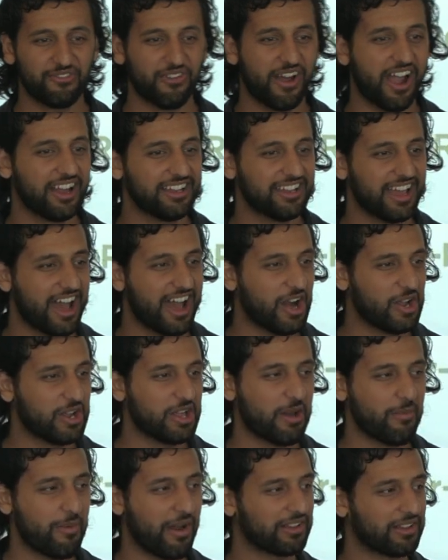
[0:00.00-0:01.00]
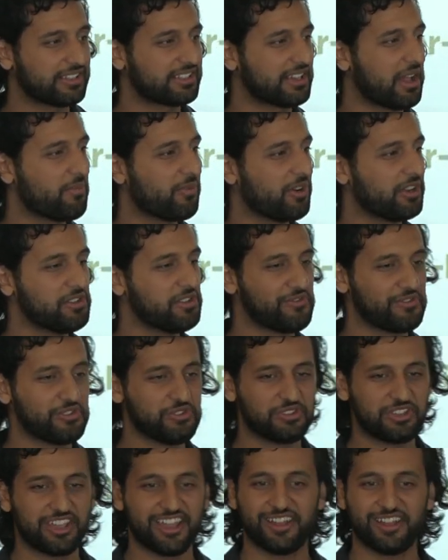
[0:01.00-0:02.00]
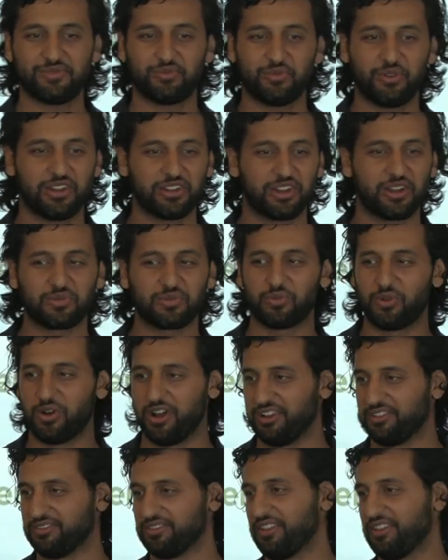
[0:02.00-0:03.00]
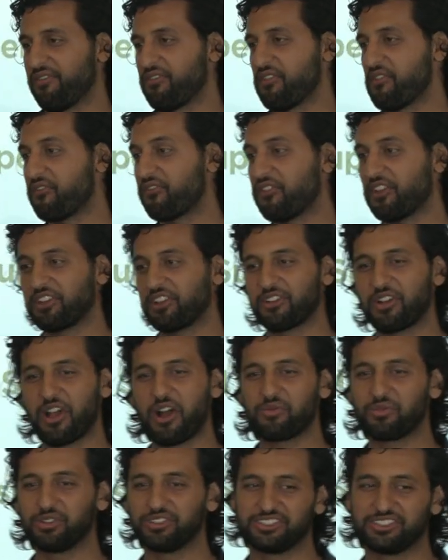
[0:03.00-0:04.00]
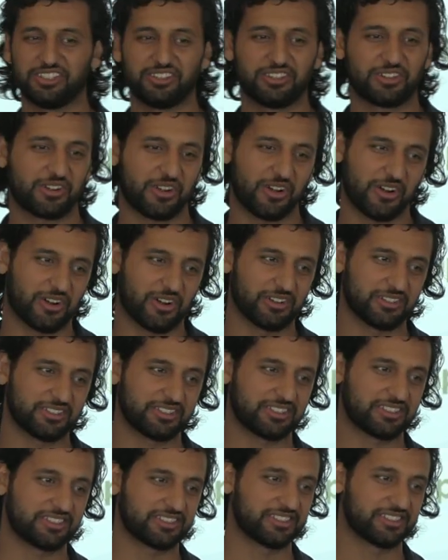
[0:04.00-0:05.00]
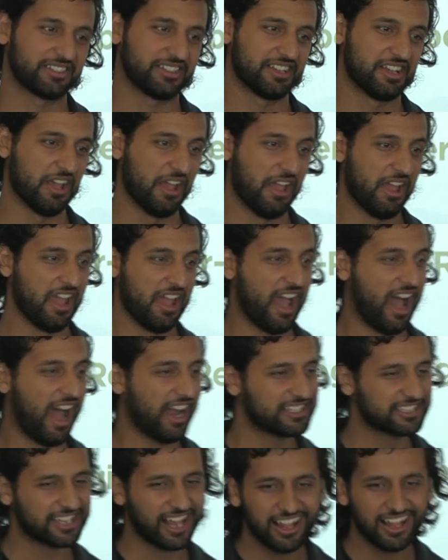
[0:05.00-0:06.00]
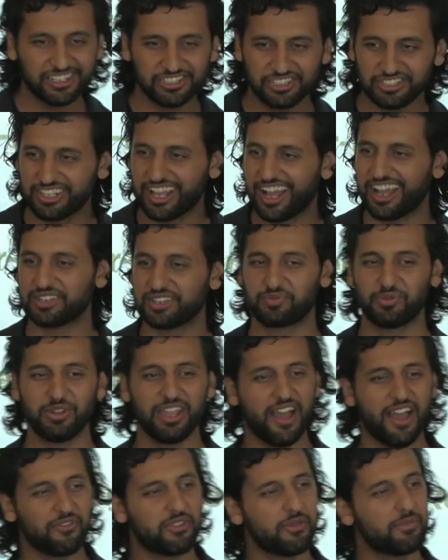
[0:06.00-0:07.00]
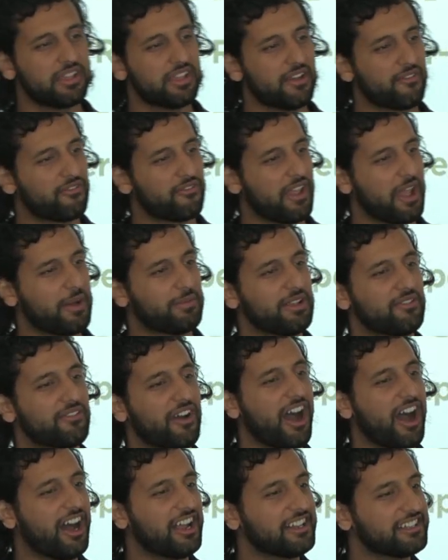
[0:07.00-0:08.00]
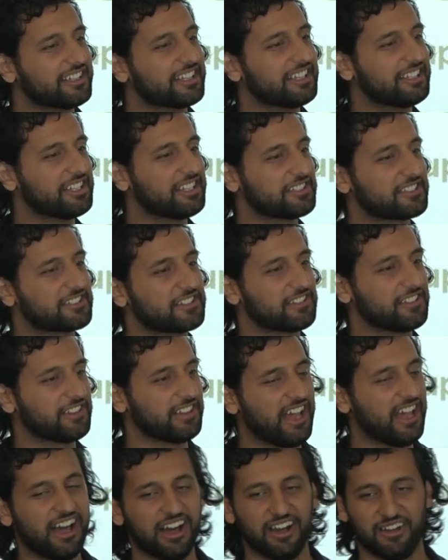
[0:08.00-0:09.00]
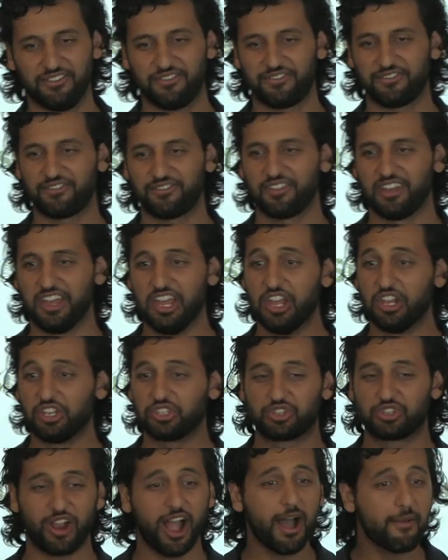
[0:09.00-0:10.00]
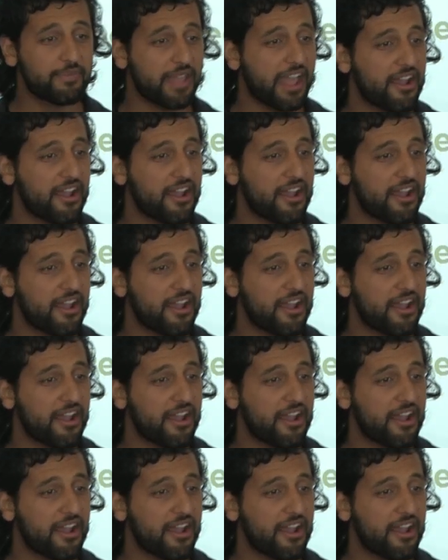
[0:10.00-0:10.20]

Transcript: find out about someone if you get one on one, if you figure out what's in their hearts. I challenge you guys, we have to be a family of unconditional love. Drop